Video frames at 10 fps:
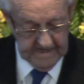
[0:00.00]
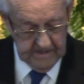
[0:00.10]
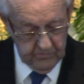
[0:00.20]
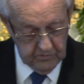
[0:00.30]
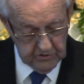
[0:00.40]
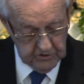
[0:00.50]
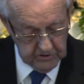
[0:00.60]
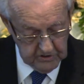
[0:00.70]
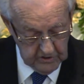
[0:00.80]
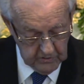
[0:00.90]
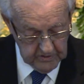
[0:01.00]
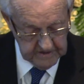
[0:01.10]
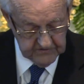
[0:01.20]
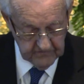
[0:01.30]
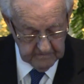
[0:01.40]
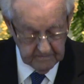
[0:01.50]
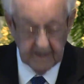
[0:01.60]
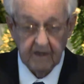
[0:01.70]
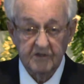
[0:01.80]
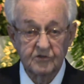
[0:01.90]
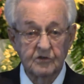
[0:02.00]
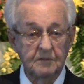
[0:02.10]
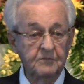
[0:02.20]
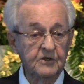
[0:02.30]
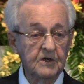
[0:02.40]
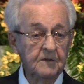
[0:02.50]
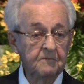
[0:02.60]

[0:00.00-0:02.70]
I want you to notice from our scripture.